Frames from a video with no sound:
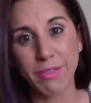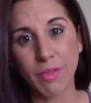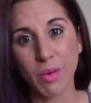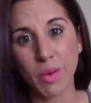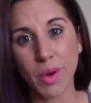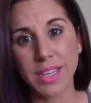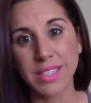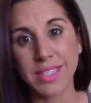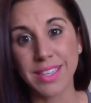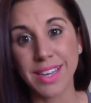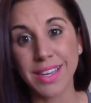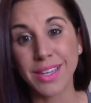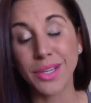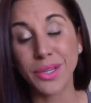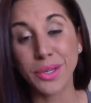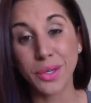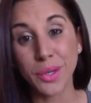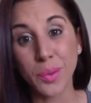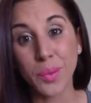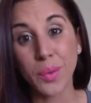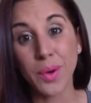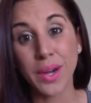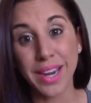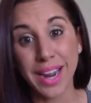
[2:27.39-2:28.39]
where I said, you know
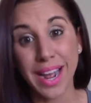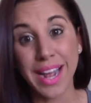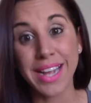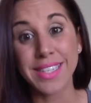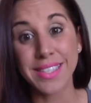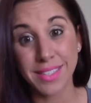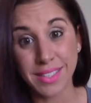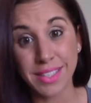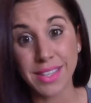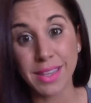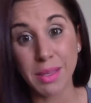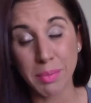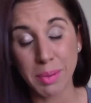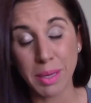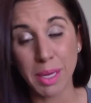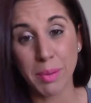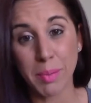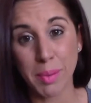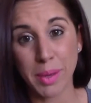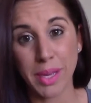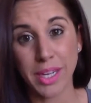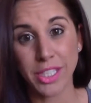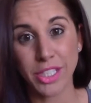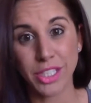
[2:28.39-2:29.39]
what? I see the big
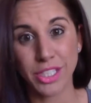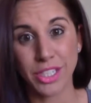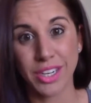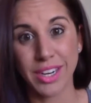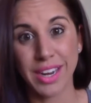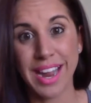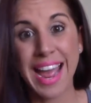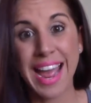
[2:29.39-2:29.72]
picture.